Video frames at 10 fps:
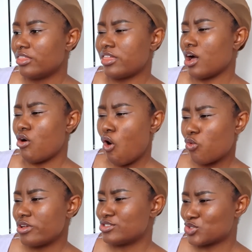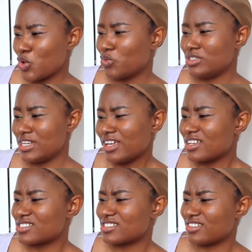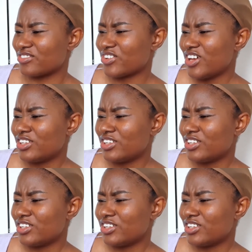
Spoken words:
They are always so negative.